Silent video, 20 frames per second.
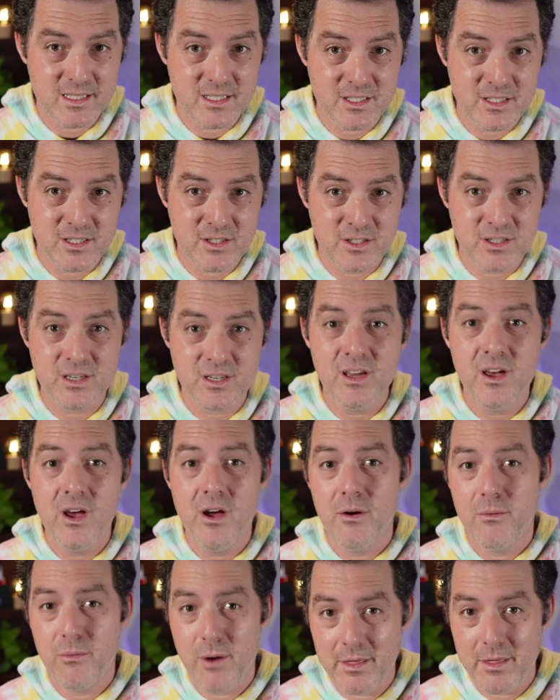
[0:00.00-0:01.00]
decision
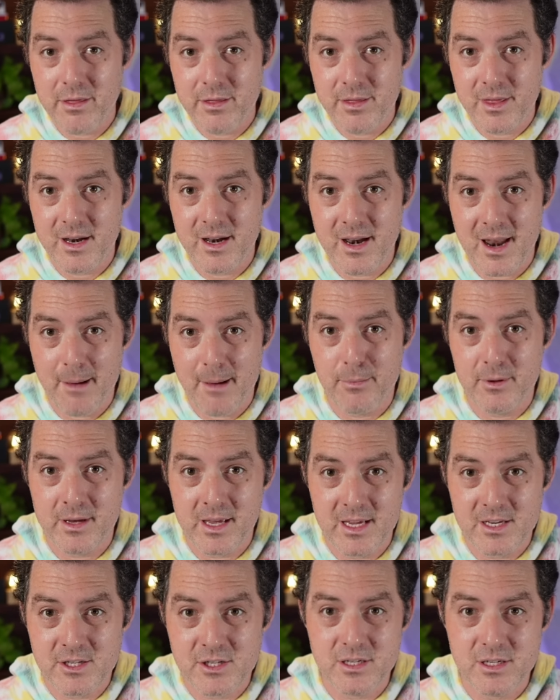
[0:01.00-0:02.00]
rather than an
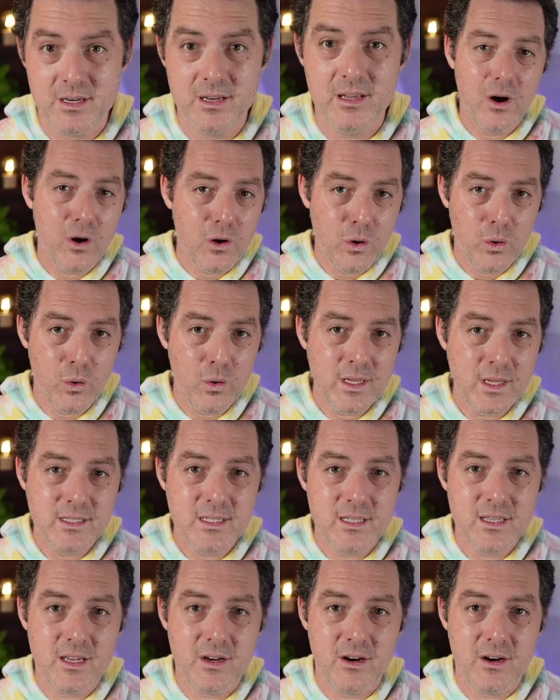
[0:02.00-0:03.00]
application? According to the